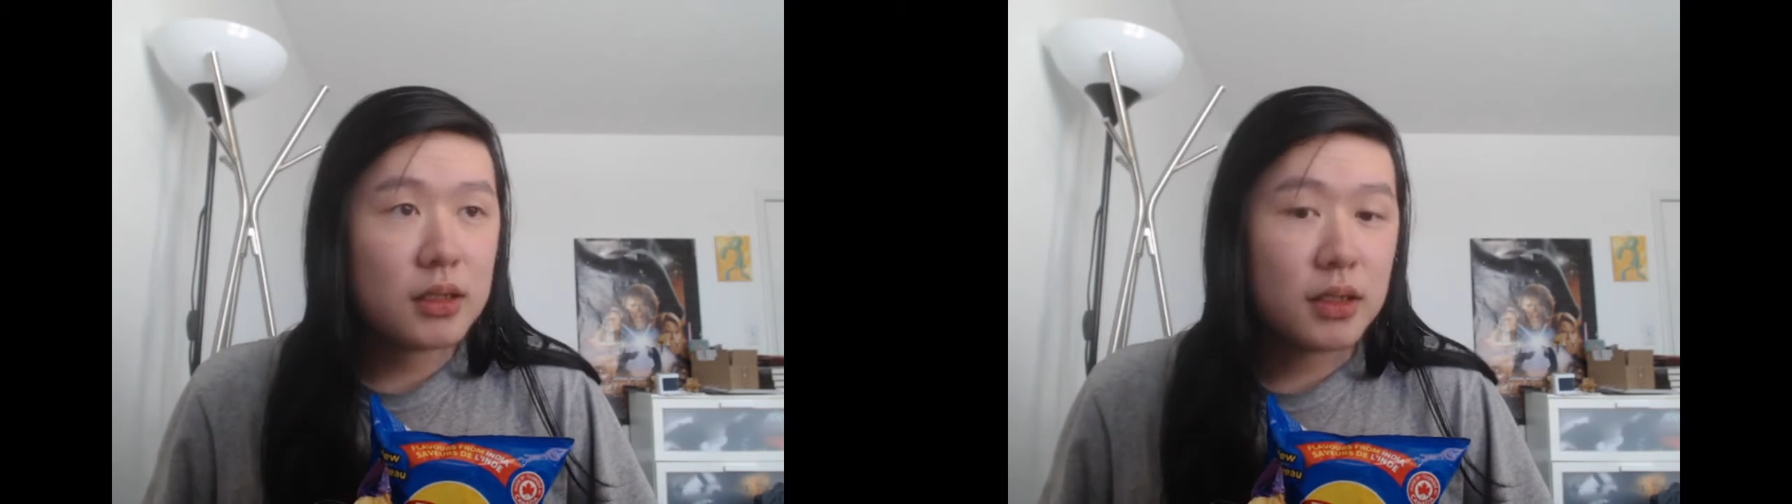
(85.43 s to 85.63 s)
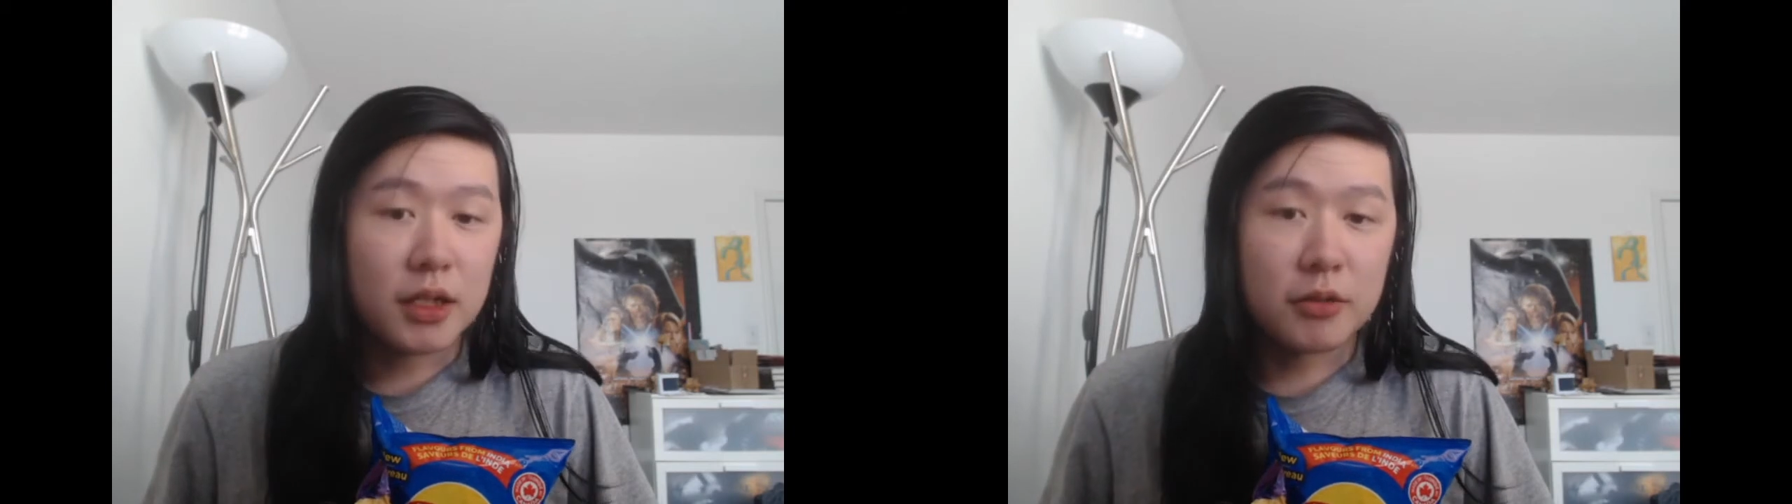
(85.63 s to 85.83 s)

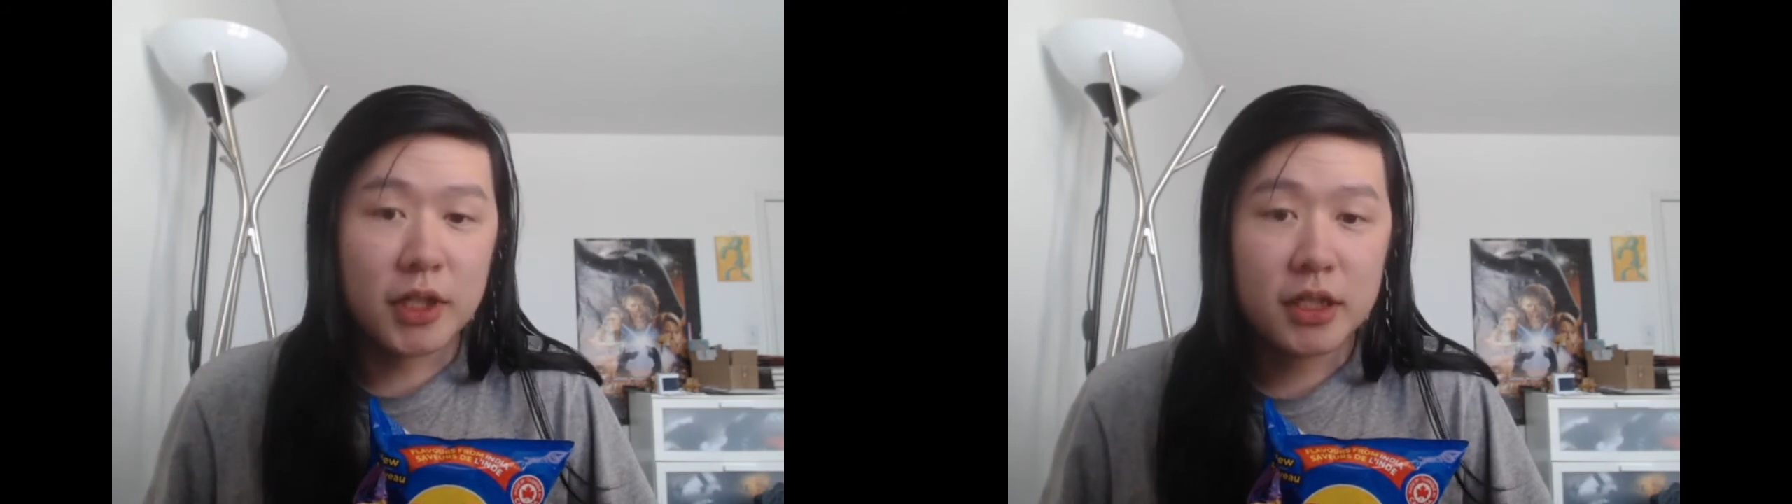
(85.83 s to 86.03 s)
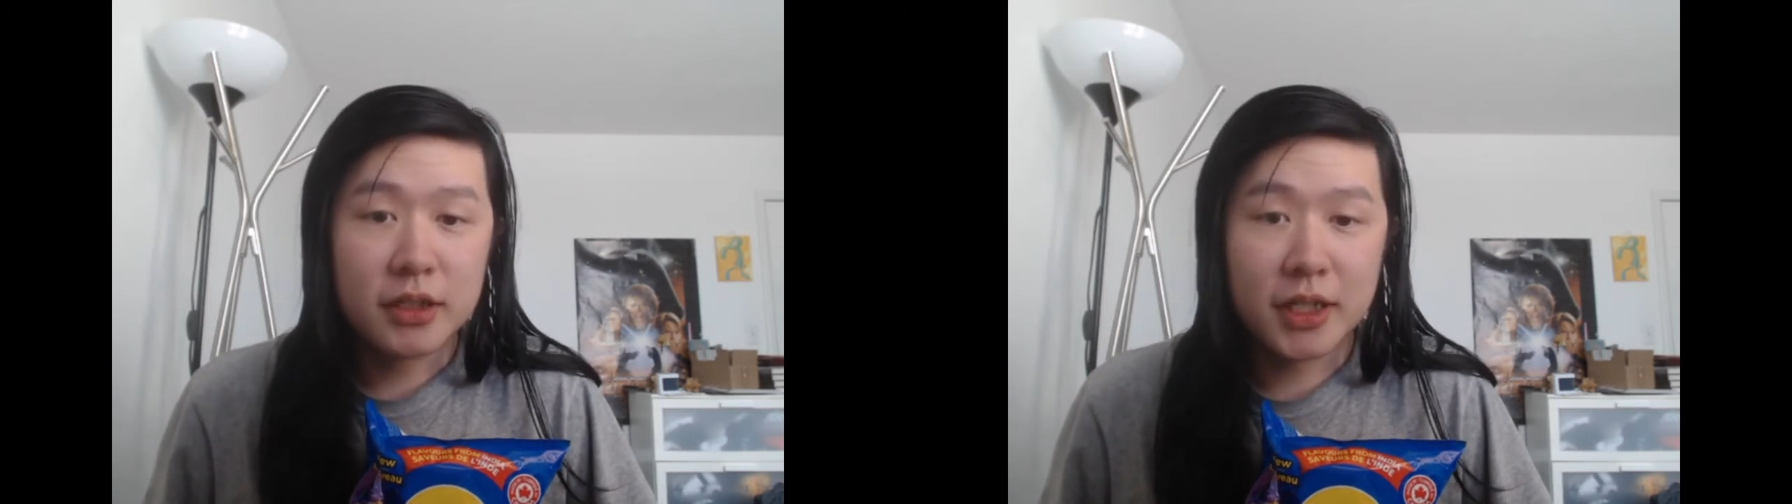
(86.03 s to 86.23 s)

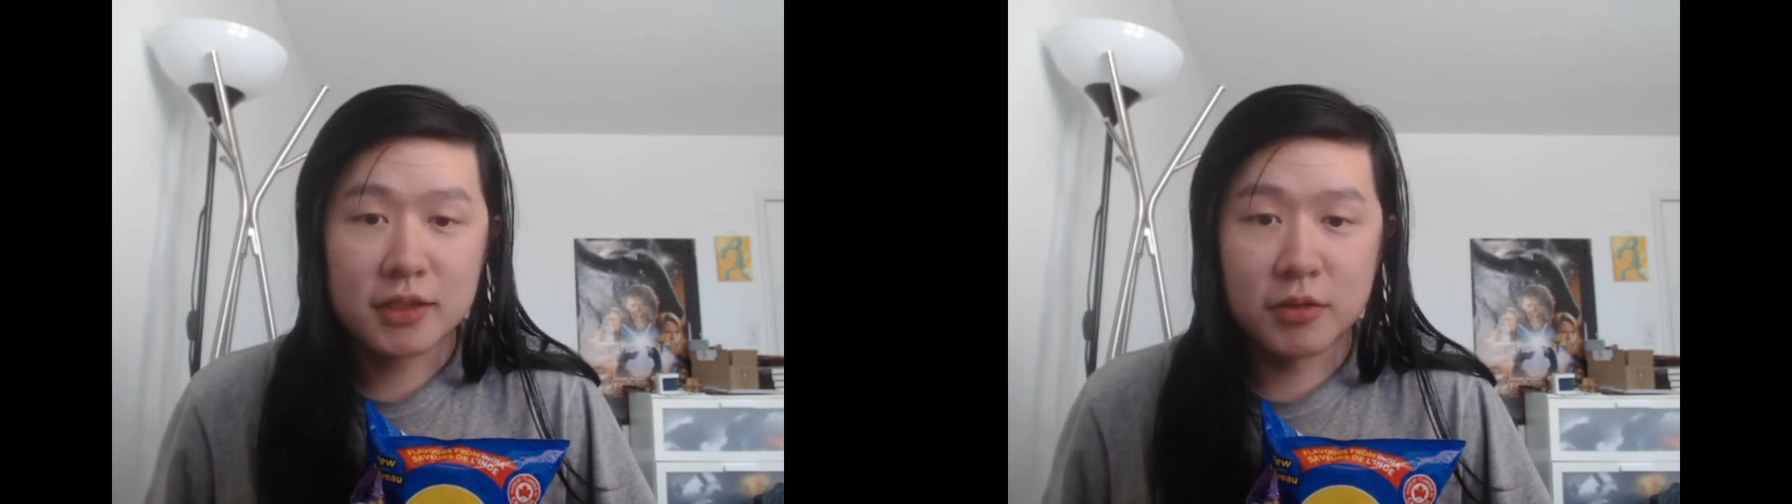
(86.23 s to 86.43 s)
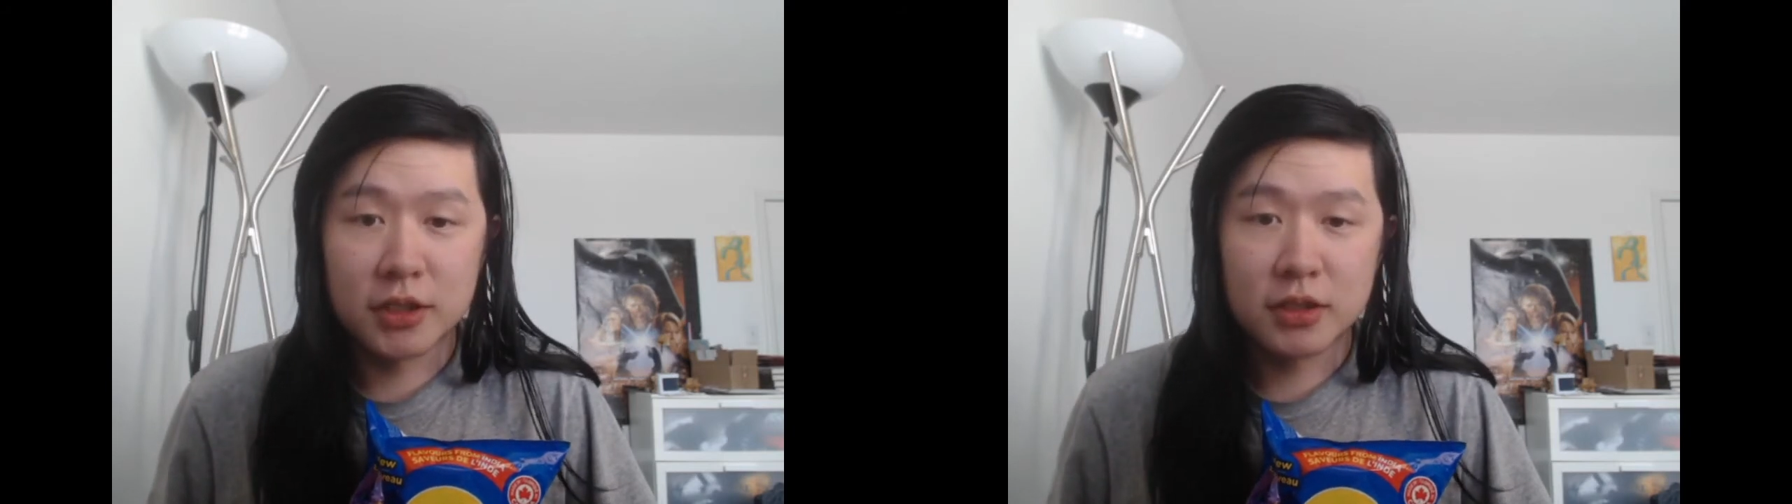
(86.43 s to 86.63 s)
Anyway, next
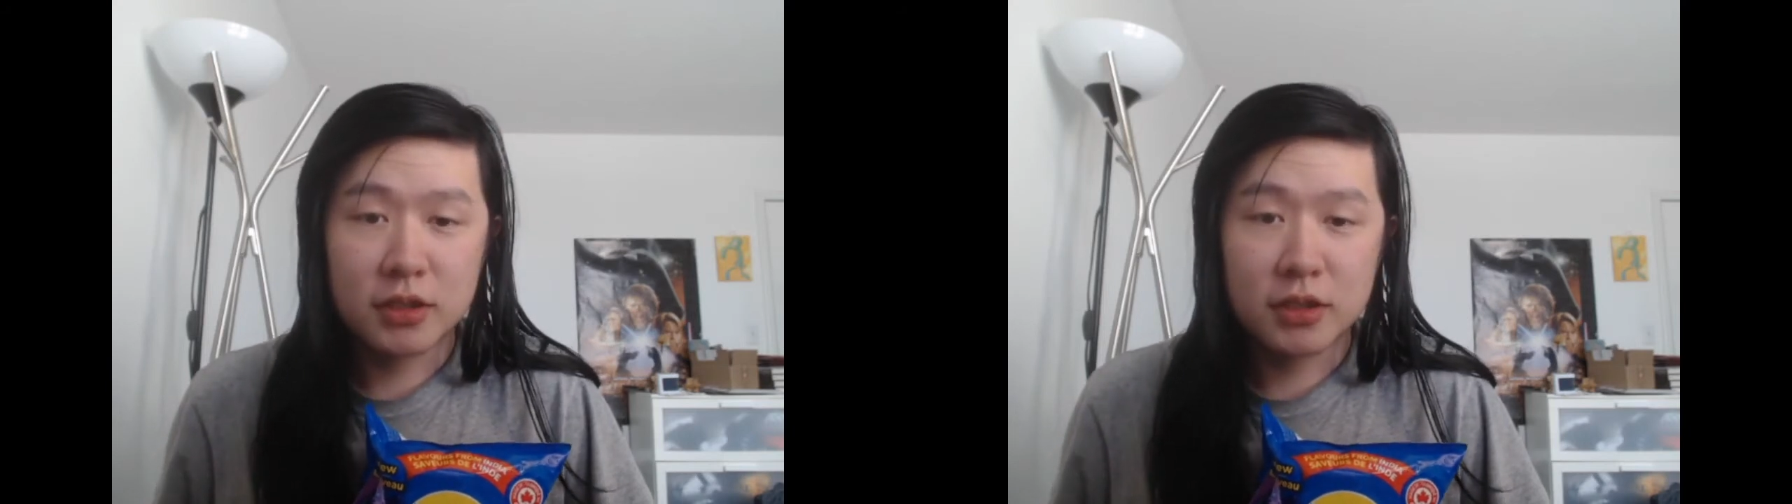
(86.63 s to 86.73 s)
one.